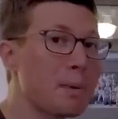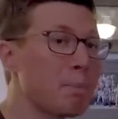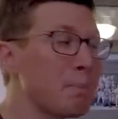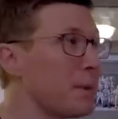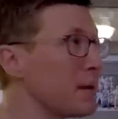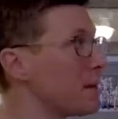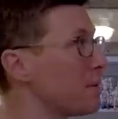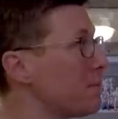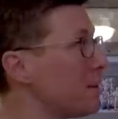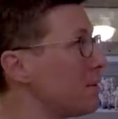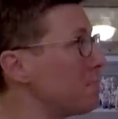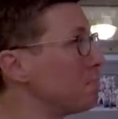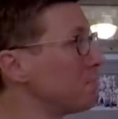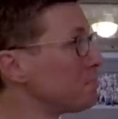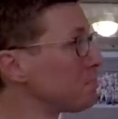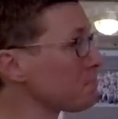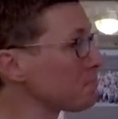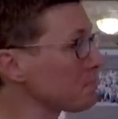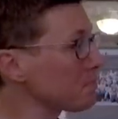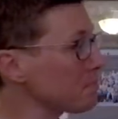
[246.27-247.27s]
minimum,
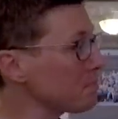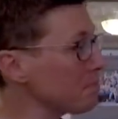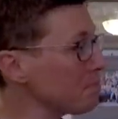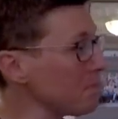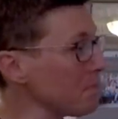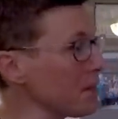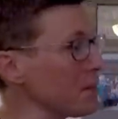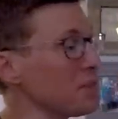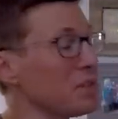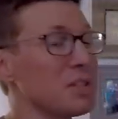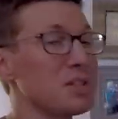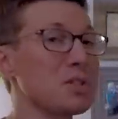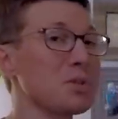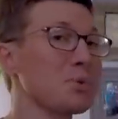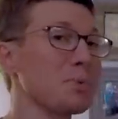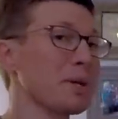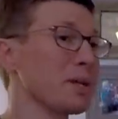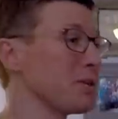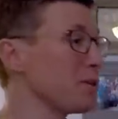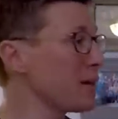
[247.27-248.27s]
this is
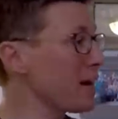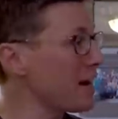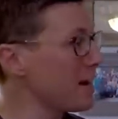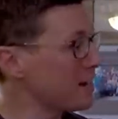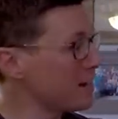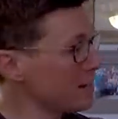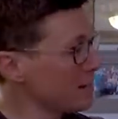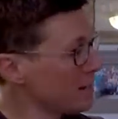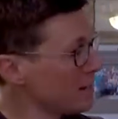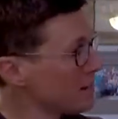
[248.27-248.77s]
what you get.